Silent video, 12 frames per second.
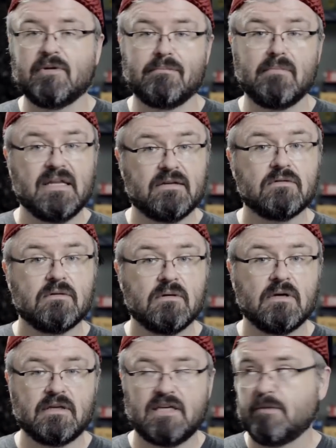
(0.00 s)
it mint
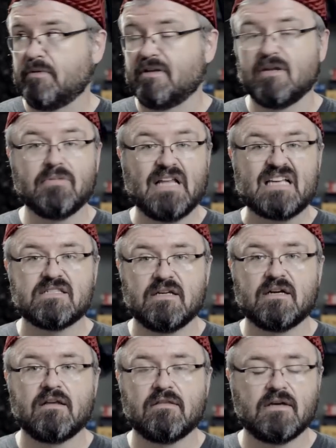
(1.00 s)
and keep it in the
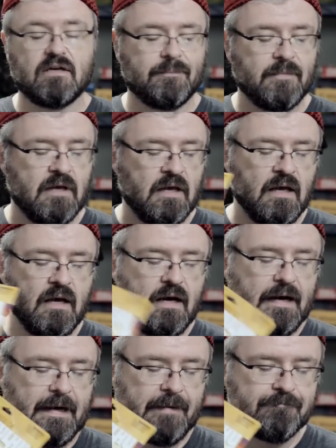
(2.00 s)
plastic. I think.
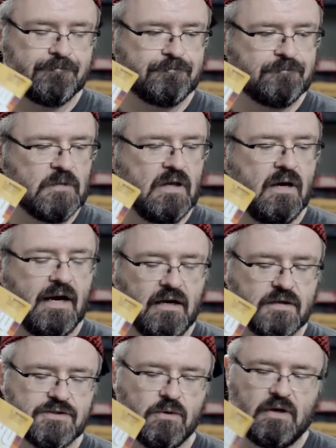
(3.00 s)
Um, I
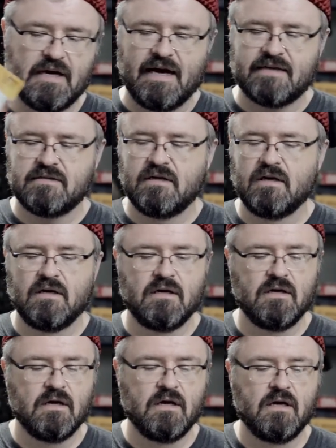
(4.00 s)
also got
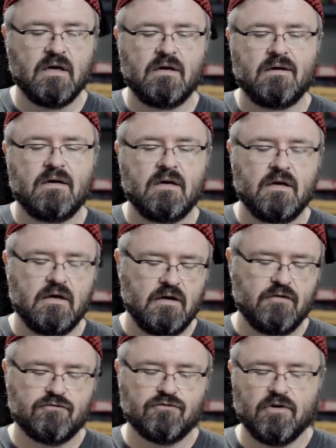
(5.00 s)

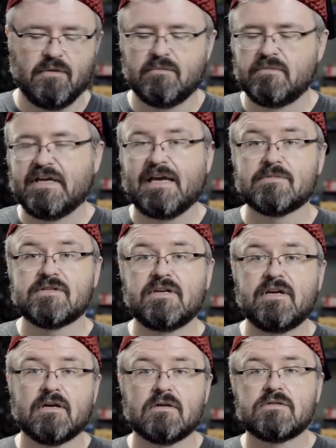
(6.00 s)
from Games and
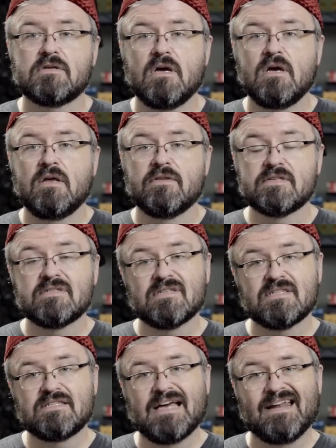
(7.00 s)
Gears. This is a
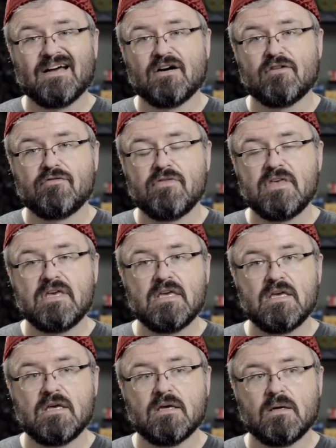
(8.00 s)
set of
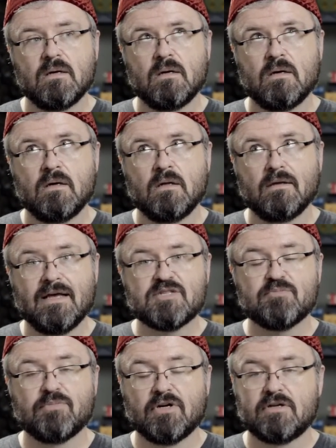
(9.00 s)
the Les
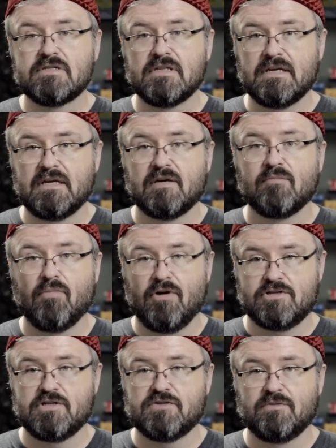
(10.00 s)
Bursley
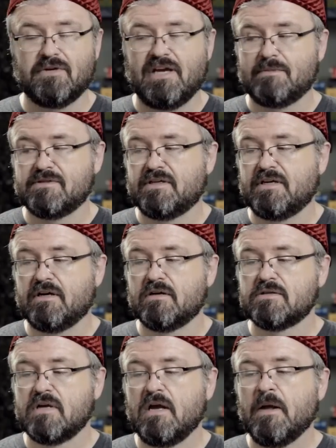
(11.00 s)
brushes from Games and Gears.